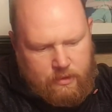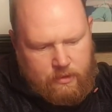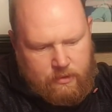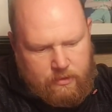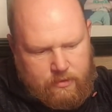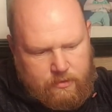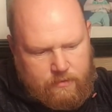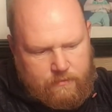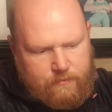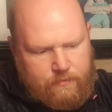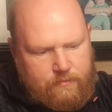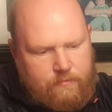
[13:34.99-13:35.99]
loads of
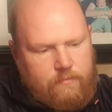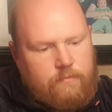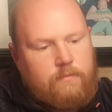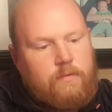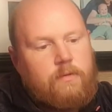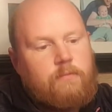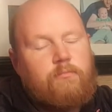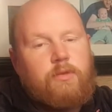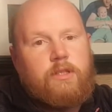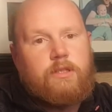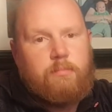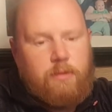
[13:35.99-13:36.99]

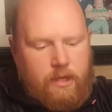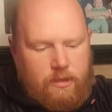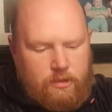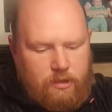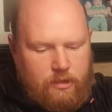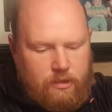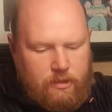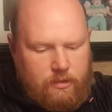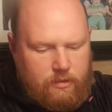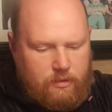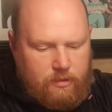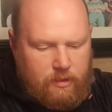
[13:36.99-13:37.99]
blister
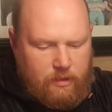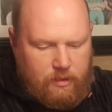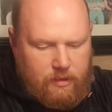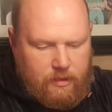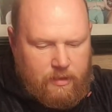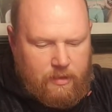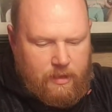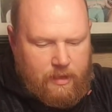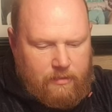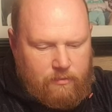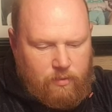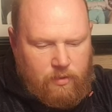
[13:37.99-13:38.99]
patches,
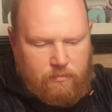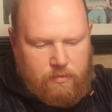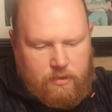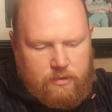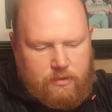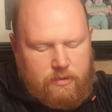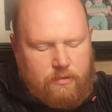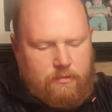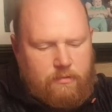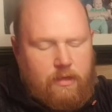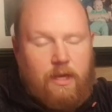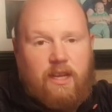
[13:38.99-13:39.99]
hand warmers,
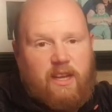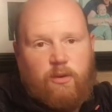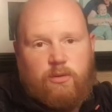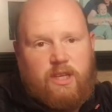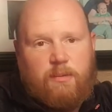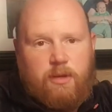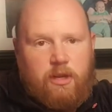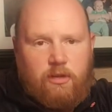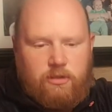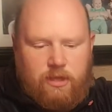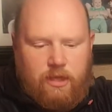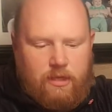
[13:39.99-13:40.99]
and I always keep a glow
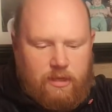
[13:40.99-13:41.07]
stick.